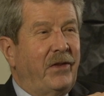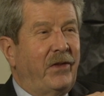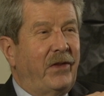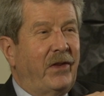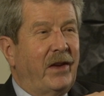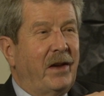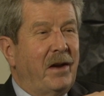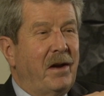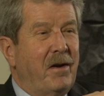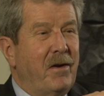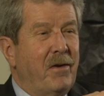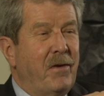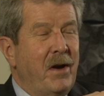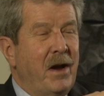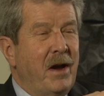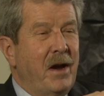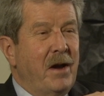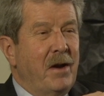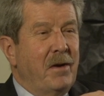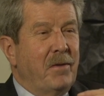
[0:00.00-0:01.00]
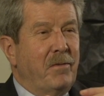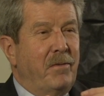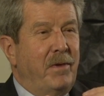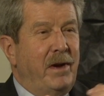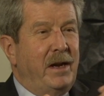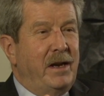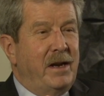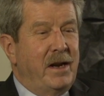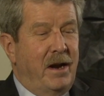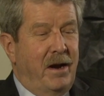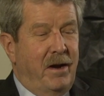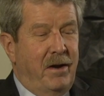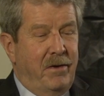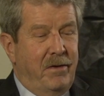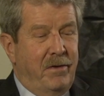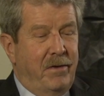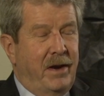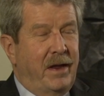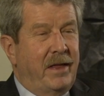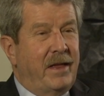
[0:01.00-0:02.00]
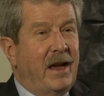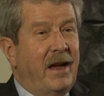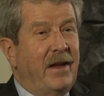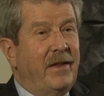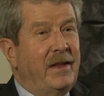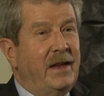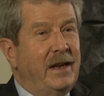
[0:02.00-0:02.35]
So we know that